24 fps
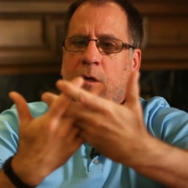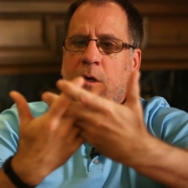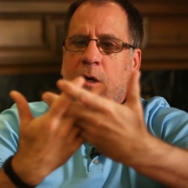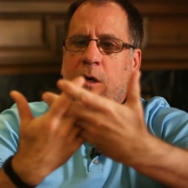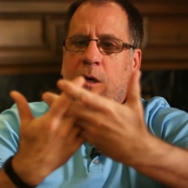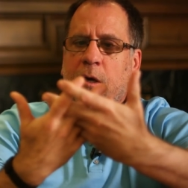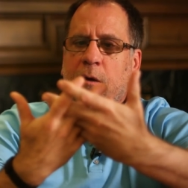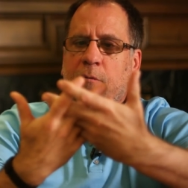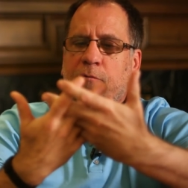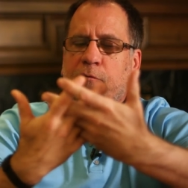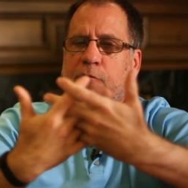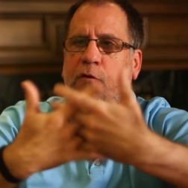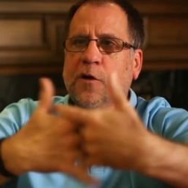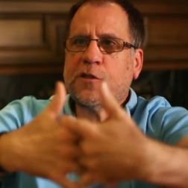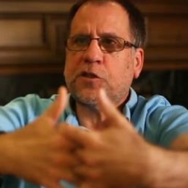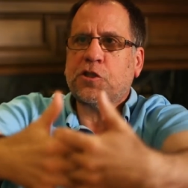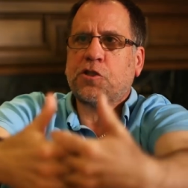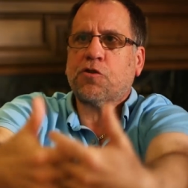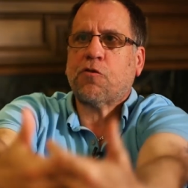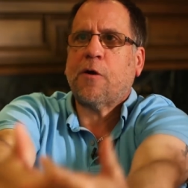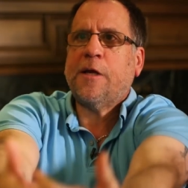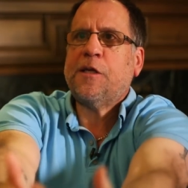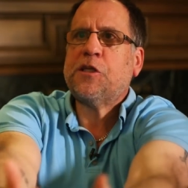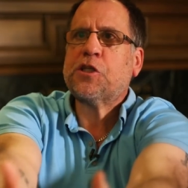uh,
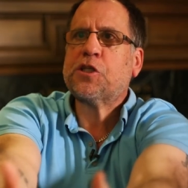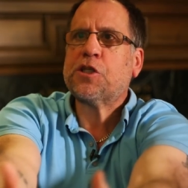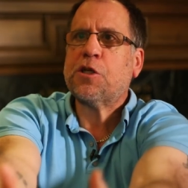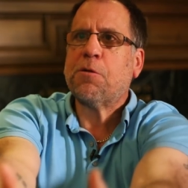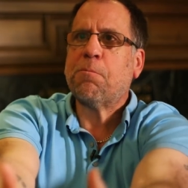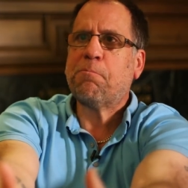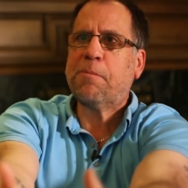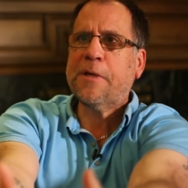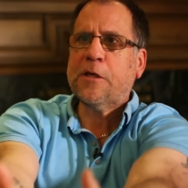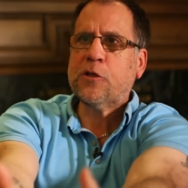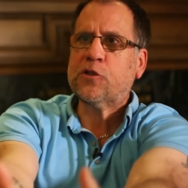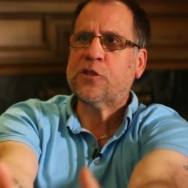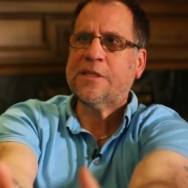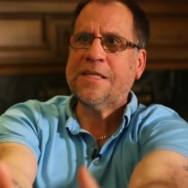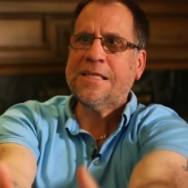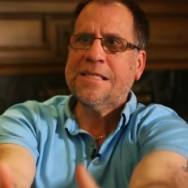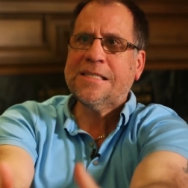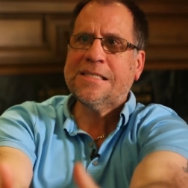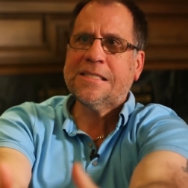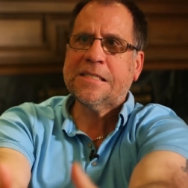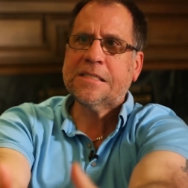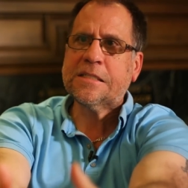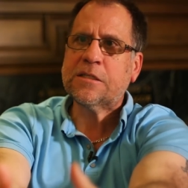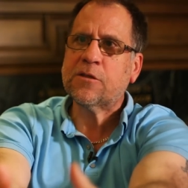frustration built
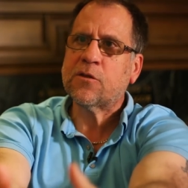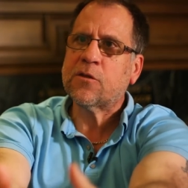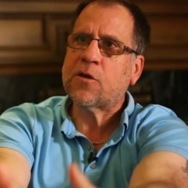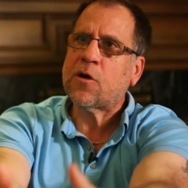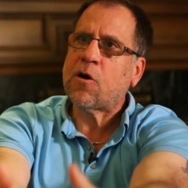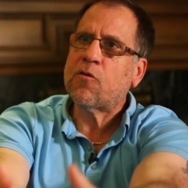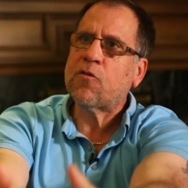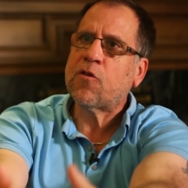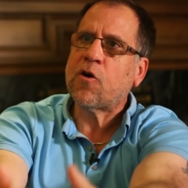into the,